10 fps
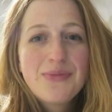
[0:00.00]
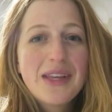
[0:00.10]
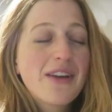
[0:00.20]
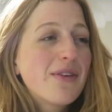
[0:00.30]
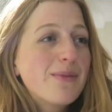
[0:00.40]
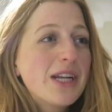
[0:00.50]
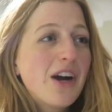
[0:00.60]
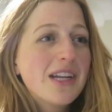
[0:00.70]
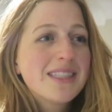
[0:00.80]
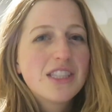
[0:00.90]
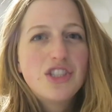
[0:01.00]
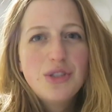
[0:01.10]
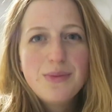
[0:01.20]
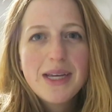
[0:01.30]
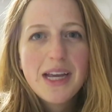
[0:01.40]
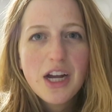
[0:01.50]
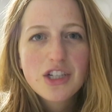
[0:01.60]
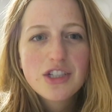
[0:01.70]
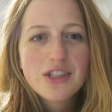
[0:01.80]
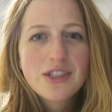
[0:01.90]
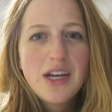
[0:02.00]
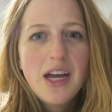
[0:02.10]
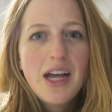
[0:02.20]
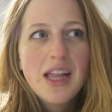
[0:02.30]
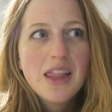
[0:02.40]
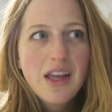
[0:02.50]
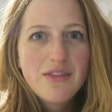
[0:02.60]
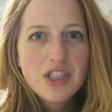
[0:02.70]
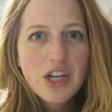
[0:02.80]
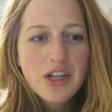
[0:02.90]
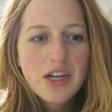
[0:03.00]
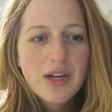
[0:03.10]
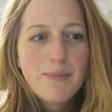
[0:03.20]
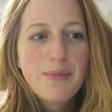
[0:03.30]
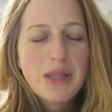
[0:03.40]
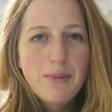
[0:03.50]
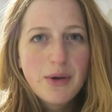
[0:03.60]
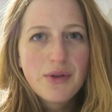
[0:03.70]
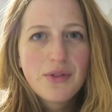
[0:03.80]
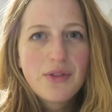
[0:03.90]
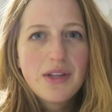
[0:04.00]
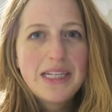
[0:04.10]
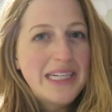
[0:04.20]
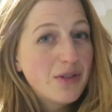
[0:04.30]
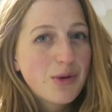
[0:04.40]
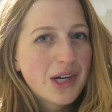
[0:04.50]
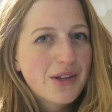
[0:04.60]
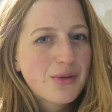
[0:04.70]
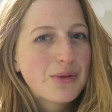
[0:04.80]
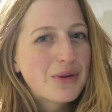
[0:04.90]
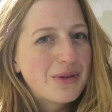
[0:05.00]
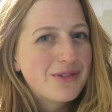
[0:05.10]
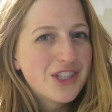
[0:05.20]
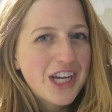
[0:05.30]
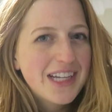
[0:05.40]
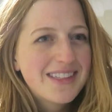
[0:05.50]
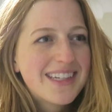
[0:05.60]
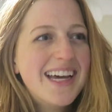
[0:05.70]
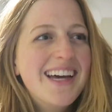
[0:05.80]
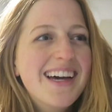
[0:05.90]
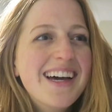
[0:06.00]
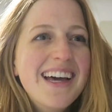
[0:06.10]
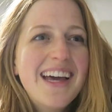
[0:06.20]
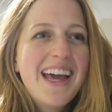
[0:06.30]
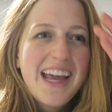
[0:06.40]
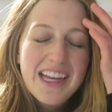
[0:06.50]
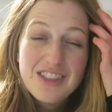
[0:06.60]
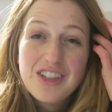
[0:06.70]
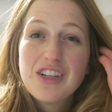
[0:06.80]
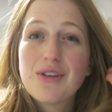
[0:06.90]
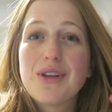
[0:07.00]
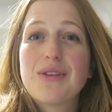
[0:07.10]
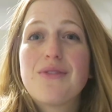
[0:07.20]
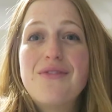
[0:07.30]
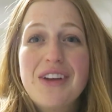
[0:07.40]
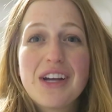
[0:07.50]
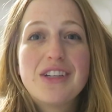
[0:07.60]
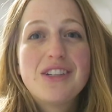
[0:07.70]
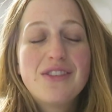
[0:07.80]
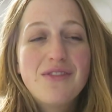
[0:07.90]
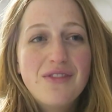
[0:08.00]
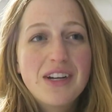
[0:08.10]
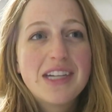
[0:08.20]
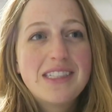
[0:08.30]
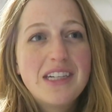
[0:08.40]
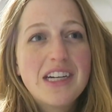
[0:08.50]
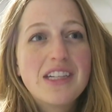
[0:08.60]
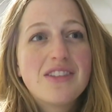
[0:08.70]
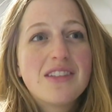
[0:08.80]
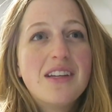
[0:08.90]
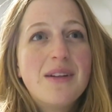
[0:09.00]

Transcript: Like, if I'm being honest, the two main characters love each other, but they both need to work through their own shit and they're going through very, very serious